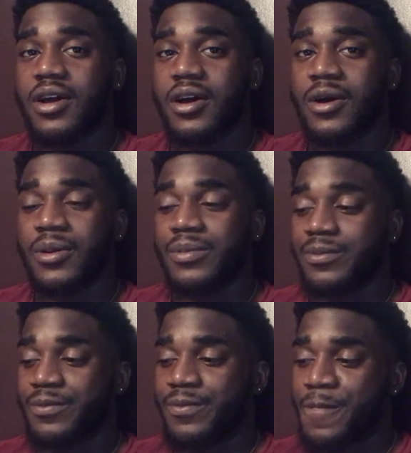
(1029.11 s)
Um,
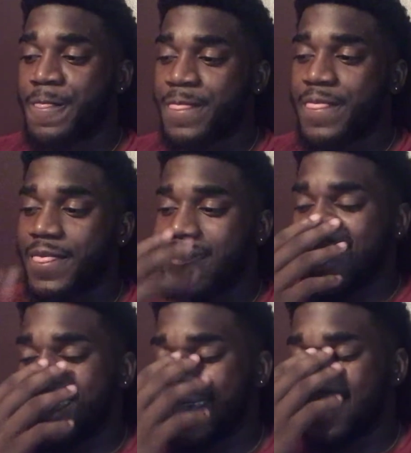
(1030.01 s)

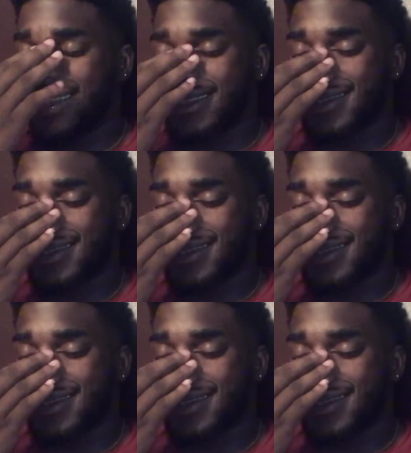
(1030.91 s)
and